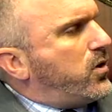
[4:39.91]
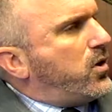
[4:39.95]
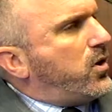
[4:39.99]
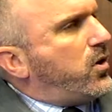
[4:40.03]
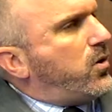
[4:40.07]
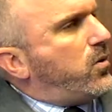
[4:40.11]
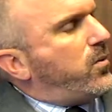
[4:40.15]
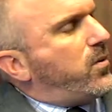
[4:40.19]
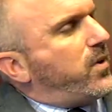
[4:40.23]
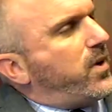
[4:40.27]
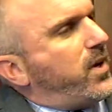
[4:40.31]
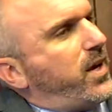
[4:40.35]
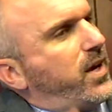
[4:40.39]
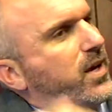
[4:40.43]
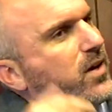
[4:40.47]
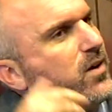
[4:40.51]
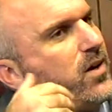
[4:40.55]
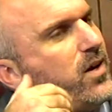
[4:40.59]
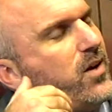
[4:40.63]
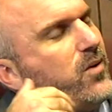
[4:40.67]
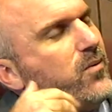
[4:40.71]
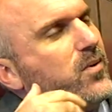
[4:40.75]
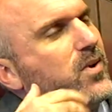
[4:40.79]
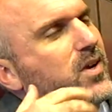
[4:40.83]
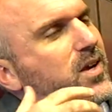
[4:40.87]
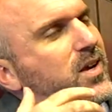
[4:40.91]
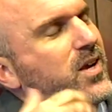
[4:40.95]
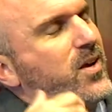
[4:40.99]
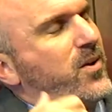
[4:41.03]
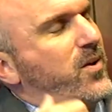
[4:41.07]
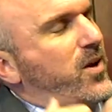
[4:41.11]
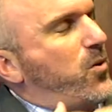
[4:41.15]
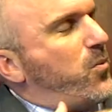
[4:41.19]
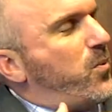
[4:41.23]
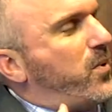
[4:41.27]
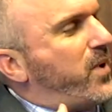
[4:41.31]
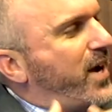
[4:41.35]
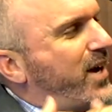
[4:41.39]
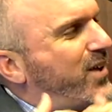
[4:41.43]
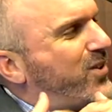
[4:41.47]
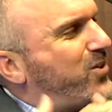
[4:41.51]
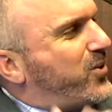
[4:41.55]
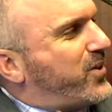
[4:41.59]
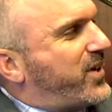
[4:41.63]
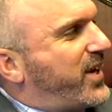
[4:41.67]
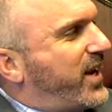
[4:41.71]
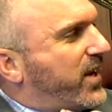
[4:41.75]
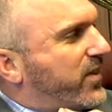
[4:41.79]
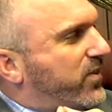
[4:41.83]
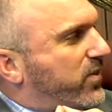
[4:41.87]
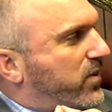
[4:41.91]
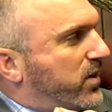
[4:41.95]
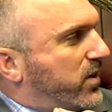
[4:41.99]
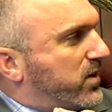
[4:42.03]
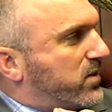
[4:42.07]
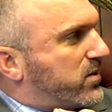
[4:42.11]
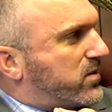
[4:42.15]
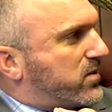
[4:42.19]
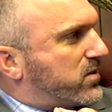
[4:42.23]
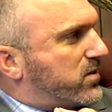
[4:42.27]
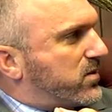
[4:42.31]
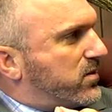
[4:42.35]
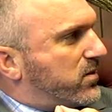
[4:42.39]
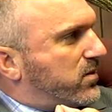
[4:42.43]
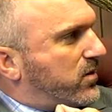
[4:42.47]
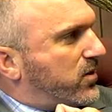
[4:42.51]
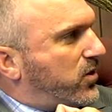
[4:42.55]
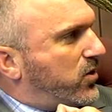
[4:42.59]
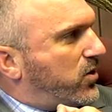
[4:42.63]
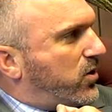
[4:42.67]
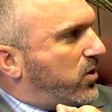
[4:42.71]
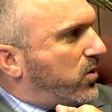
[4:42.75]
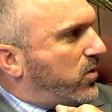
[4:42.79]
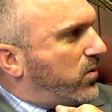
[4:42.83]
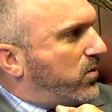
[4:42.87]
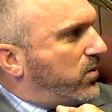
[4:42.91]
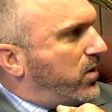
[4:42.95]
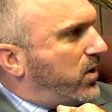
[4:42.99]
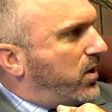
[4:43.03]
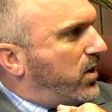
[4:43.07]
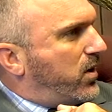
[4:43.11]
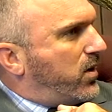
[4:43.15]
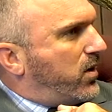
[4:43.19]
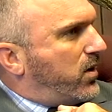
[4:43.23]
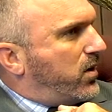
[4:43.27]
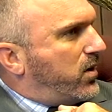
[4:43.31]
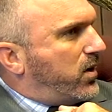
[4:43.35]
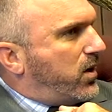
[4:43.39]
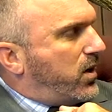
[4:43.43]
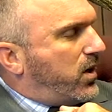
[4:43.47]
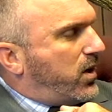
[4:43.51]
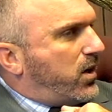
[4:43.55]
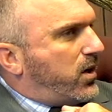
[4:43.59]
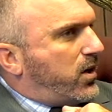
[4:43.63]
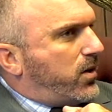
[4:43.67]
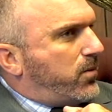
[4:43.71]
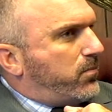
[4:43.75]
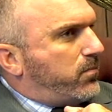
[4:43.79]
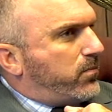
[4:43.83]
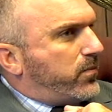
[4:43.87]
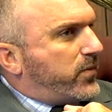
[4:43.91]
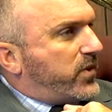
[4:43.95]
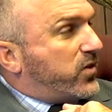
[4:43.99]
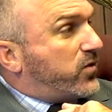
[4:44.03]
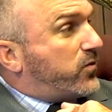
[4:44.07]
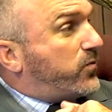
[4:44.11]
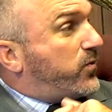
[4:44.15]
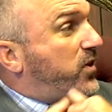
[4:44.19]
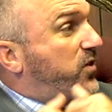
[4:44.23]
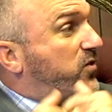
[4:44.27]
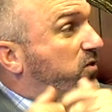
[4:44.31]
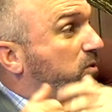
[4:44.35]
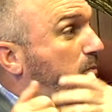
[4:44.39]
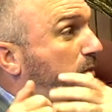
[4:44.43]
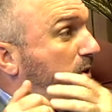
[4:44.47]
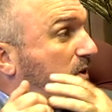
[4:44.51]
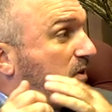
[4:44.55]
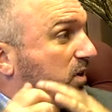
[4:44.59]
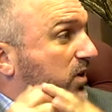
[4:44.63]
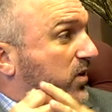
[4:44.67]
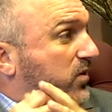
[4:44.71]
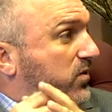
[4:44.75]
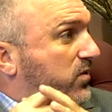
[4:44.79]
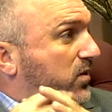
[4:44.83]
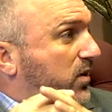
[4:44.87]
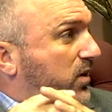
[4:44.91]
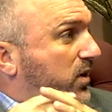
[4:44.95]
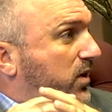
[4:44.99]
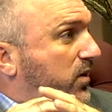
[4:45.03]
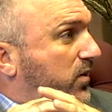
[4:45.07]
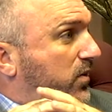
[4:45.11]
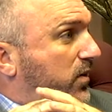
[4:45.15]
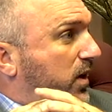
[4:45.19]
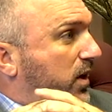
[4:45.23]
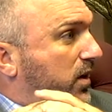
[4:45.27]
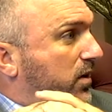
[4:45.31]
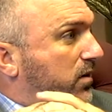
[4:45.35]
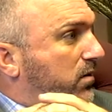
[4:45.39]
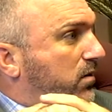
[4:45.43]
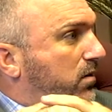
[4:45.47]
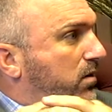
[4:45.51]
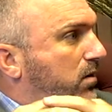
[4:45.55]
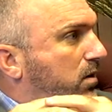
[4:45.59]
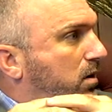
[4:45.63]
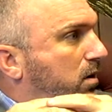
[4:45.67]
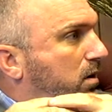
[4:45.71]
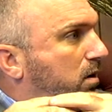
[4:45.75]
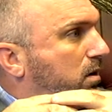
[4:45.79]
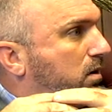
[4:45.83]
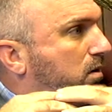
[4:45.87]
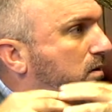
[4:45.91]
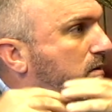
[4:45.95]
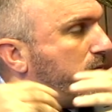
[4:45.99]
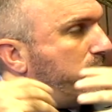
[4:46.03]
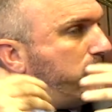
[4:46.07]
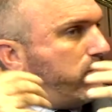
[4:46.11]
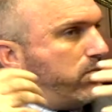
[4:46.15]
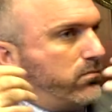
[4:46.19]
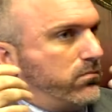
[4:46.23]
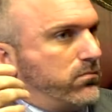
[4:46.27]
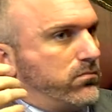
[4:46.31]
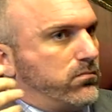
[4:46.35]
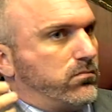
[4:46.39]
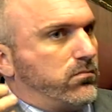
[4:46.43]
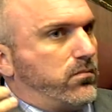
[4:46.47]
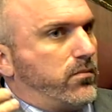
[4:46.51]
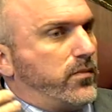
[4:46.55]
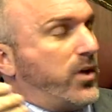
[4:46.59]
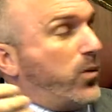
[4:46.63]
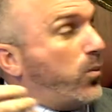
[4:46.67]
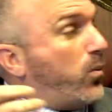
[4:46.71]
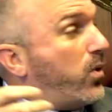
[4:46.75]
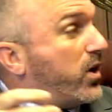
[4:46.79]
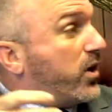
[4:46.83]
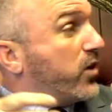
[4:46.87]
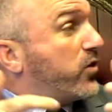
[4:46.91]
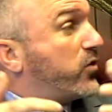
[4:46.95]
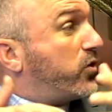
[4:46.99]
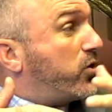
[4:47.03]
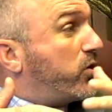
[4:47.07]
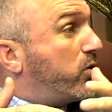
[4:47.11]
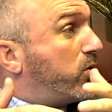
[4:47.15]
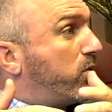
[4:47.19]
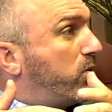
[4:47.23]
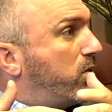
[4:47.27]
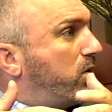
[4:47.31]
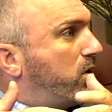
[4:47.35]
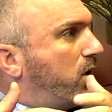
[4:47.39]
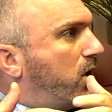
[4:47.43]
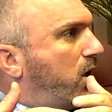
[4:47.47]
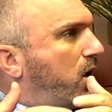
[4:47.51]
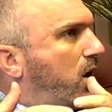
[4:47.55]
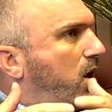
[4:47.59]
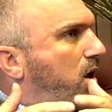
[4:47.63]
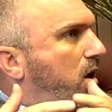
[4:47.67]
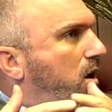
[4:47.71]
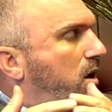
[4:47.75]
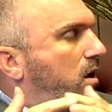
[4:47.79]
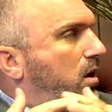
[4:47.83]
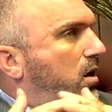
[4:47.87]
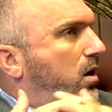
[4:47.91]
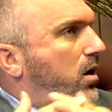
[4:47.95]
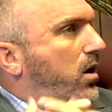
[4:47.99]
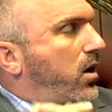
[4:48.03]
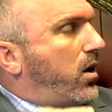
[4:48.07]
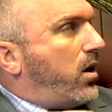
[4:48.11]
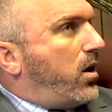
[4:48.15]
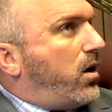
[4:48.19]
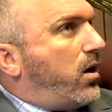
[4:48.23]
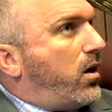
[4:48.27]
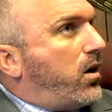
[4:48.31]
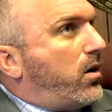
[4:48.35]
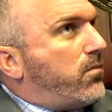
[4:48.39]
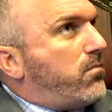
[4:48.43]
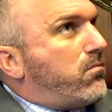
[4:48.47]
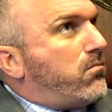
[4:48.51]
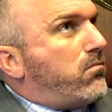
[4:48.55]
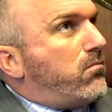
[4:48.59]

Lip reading: know, and when I look at this, you know, this feasibility study that they want to do, I